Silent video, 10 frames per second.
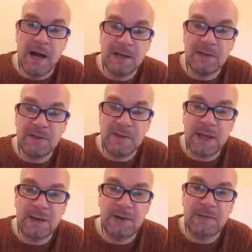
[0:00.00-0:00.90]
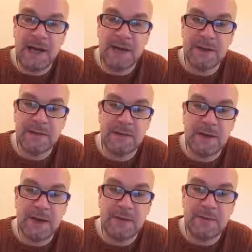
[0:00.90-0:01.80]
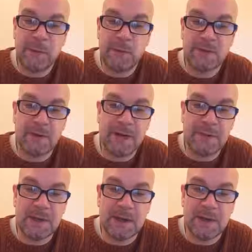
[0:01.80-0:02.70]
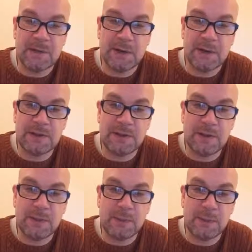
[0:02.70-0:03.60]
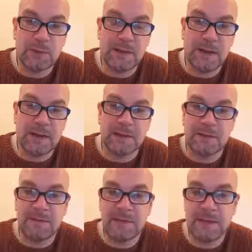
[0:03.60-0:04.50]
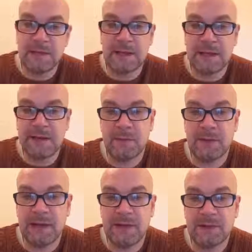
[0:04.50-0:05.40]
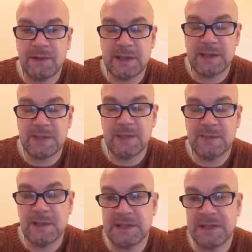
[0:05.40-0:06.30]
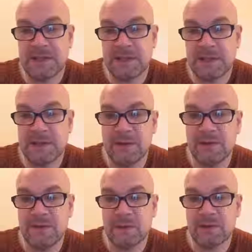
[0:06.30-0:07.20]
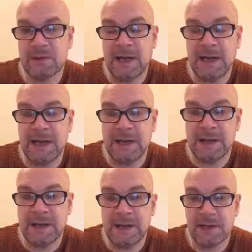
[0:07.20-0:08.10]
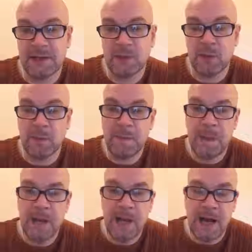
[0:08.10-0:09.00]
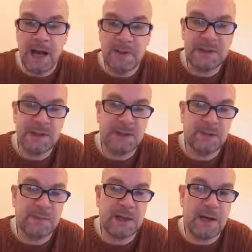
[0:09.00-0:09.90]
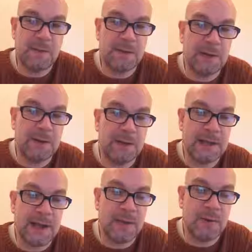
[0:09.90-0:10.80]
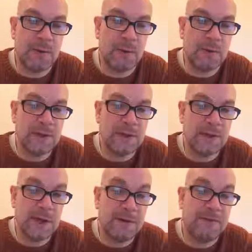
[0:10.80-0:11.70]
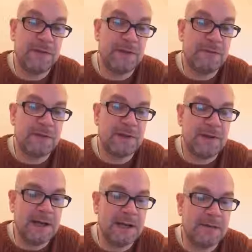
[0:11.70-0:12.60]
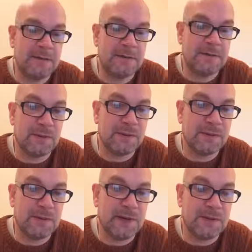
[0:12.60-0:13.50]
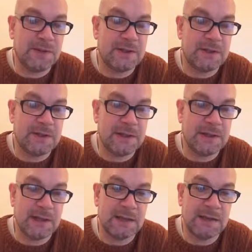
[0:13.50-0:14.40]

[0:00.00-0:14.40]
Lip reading: Used to be a huge fan of Foursquare, but I kind of got bored with it and confused like everybody else, where they split it into Foursquare and Swarm. But did just pick up that you can now order food directly through Foursquare, which is interesting.